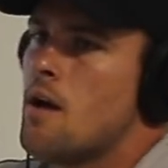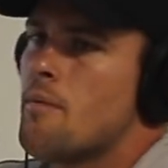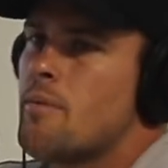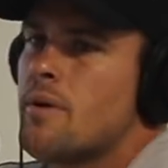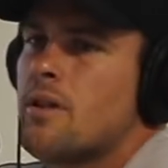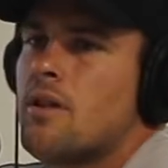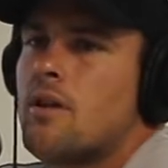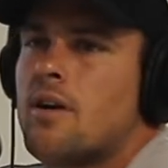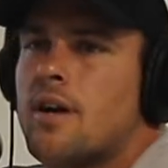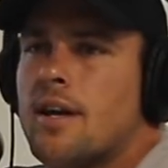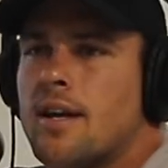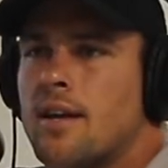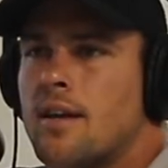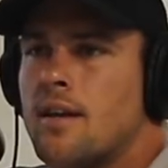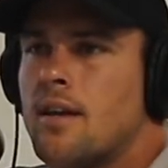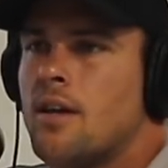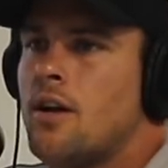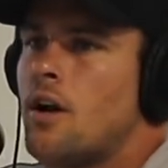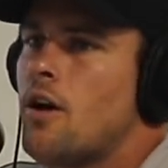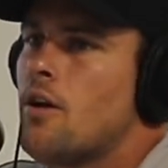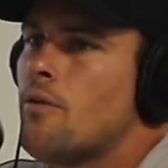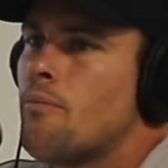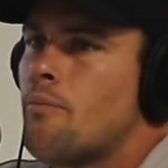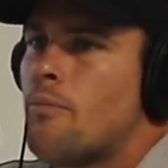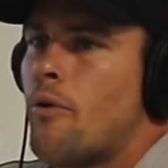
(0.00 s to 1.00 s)
But
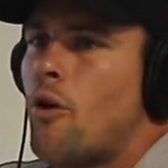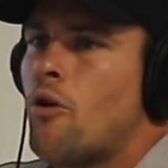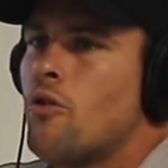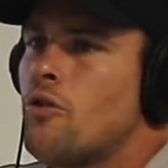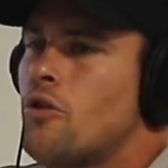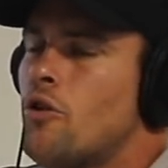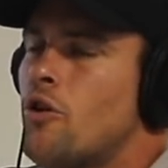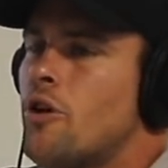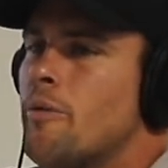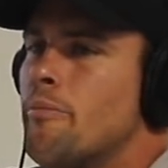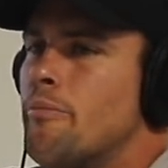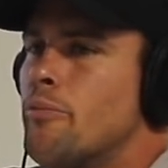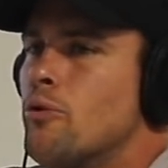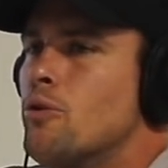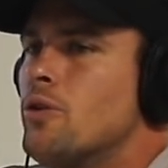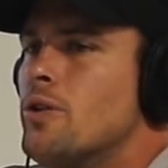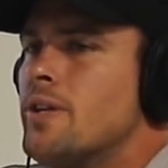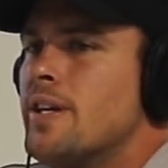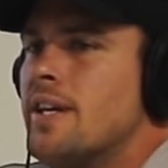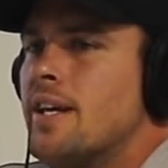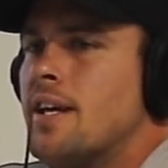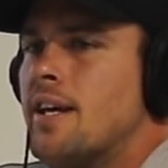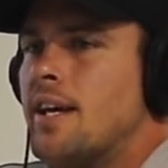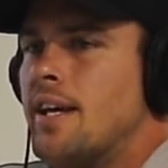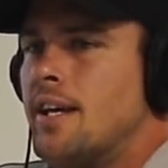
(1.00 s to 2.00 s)
online
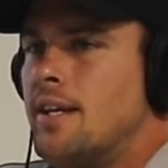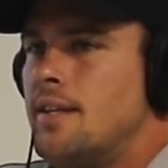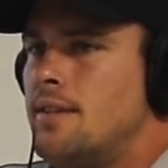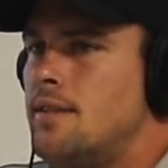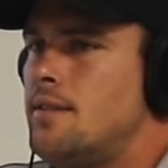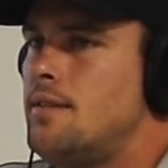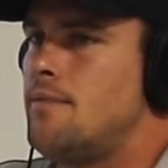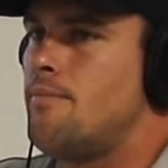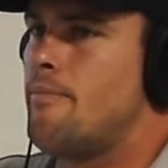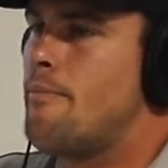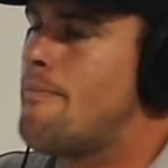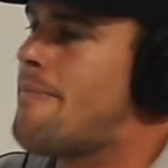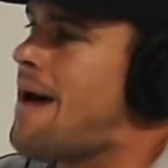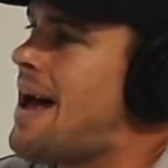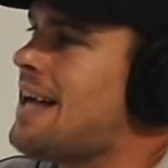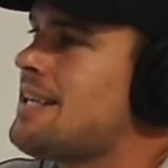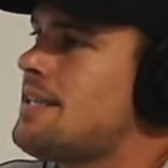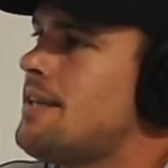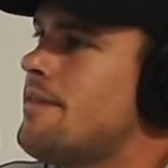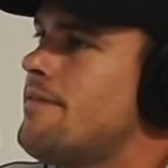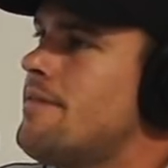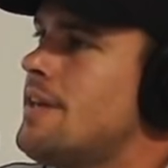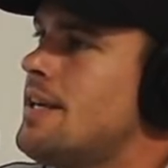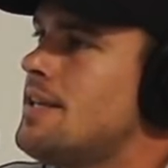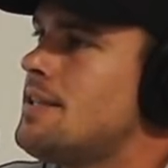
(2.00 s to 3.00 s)
bullying is massive
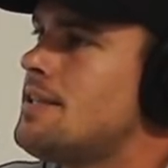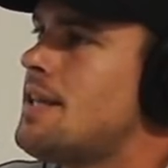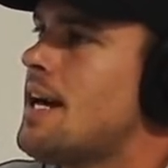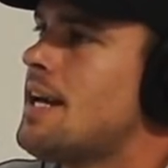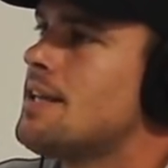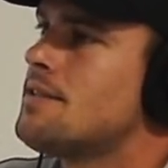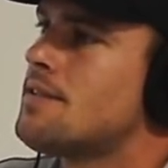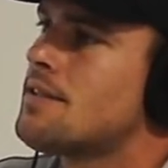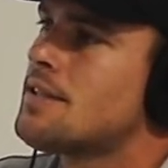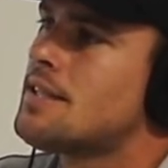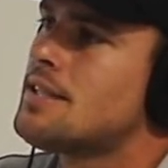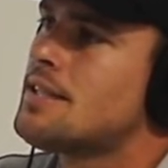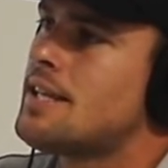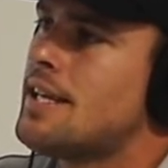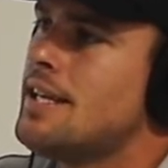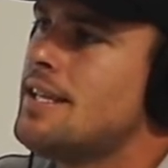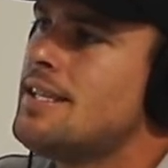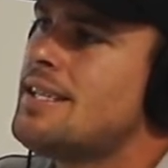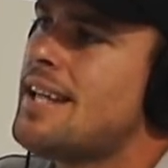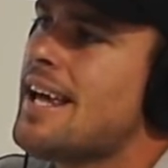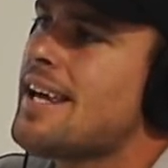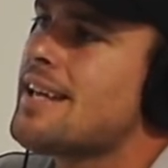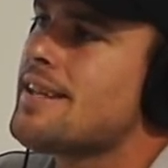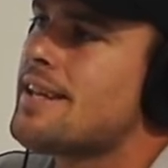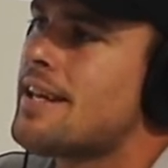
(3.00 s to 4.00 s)
these days. Like, there's kids
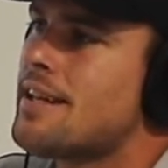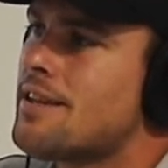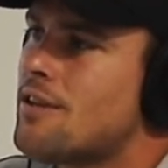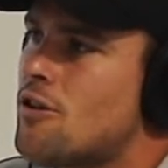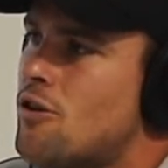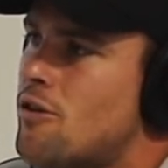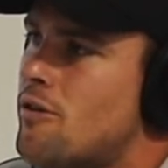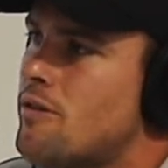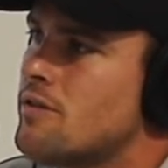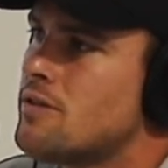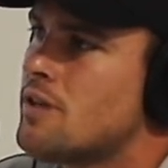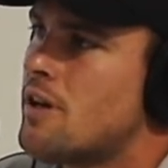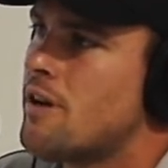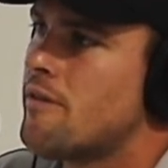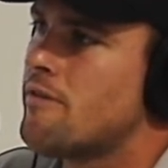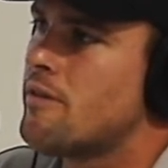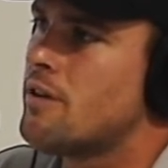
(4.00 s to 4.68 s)
taking their lives over